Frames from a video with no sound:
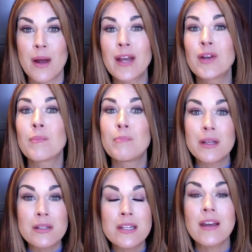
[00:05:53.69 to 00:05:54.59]
right? You're
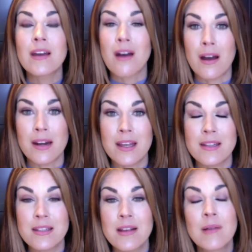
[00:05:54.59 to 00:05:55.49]
building an
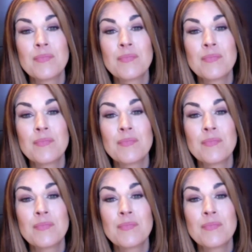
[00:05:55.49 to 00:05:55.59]
audience.